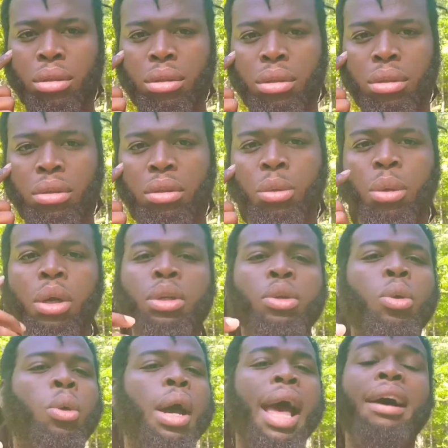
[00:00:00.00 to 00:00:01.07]

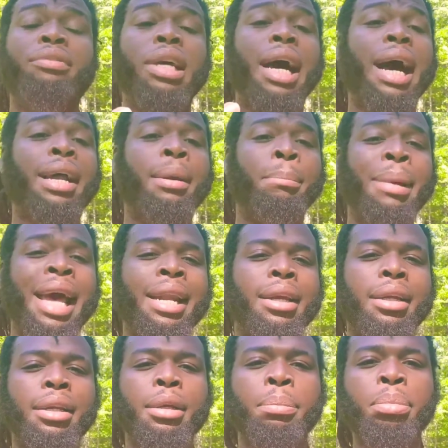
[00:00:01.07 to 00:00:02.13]
you have to
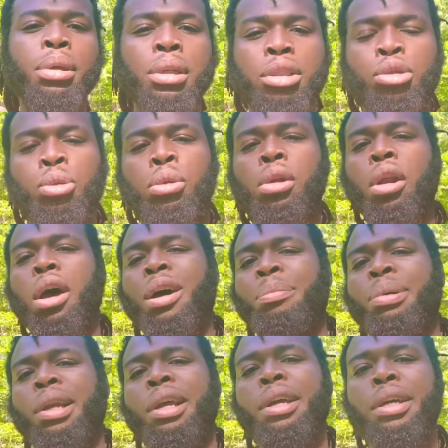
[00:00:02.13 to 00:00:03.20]
automatically push through the law of
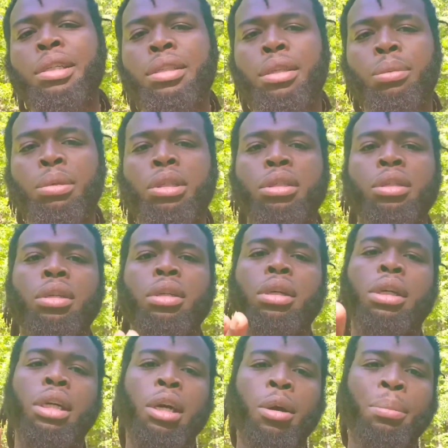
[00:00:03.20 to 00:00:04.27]
polarity, which is a
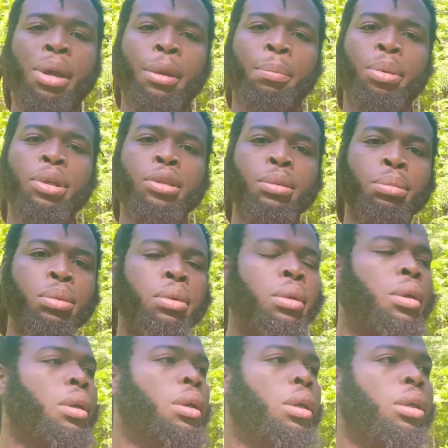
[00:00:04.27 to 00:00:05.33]
hermetic principle,
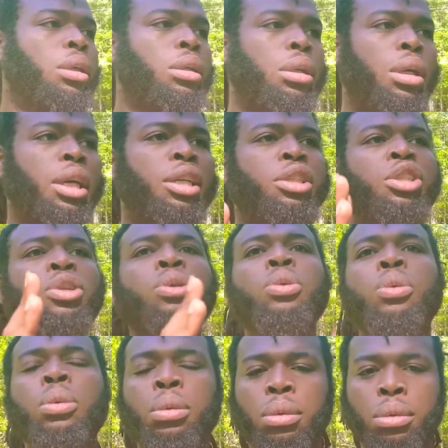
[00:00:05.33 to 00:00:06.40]

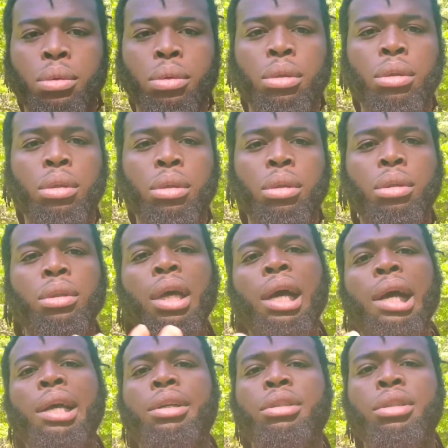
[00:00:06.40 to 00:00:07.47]
into the
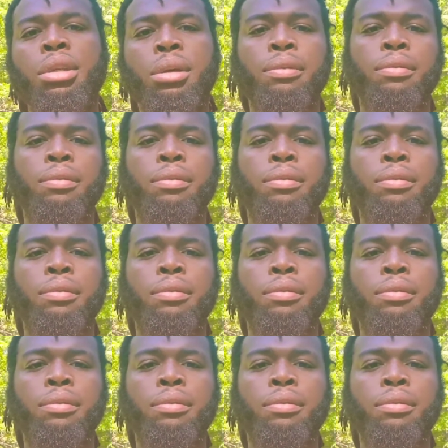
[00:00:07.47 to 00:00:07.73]
higher self.